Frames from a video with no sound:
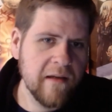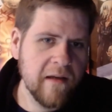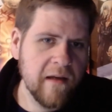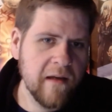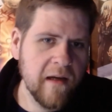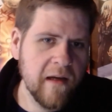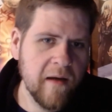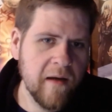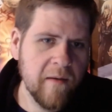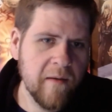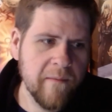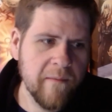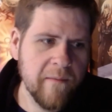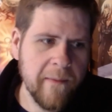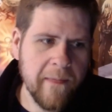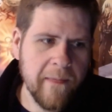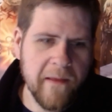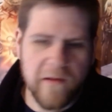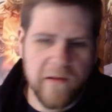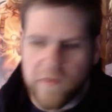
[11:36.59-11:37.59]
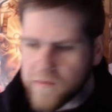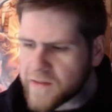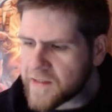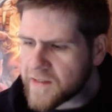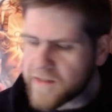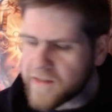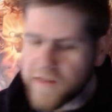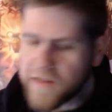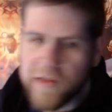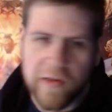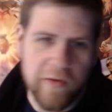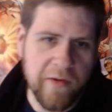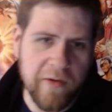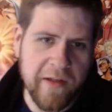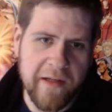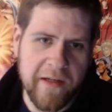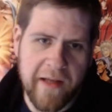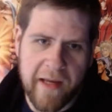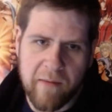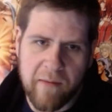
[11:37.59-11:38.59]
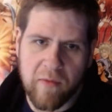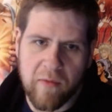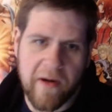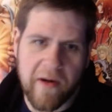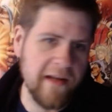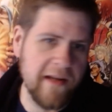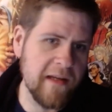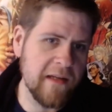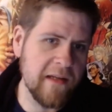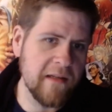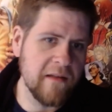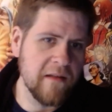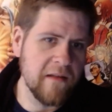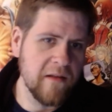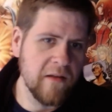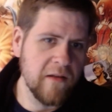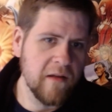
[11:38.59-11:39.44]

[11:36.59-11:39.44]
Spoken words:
the DualSense included a braided